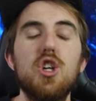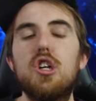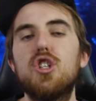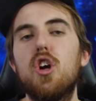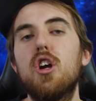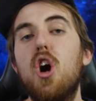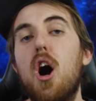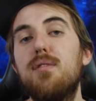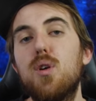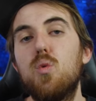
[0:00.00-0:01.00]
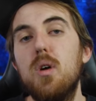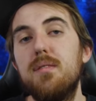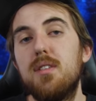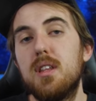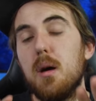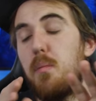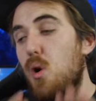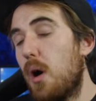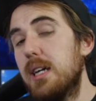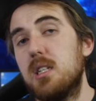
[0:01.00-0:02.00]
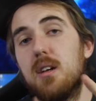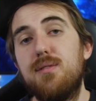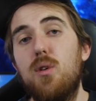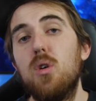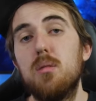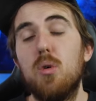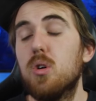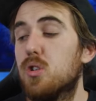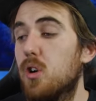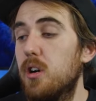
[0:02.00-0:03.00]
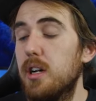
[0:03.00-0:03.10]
now, starting off with the pricing for the Mortar,